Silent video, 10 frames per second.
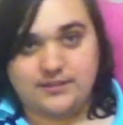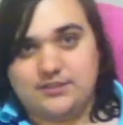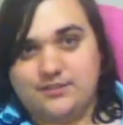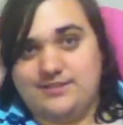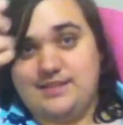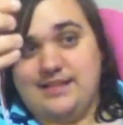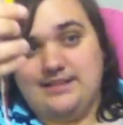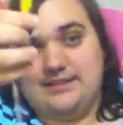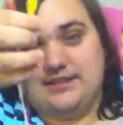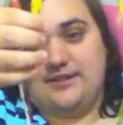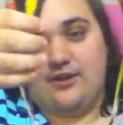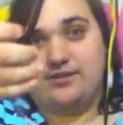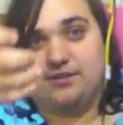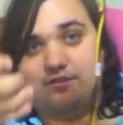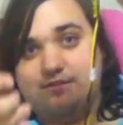So this
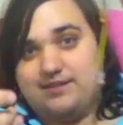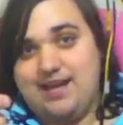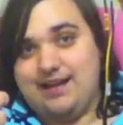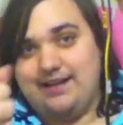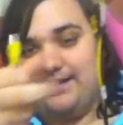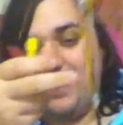goes into the telly.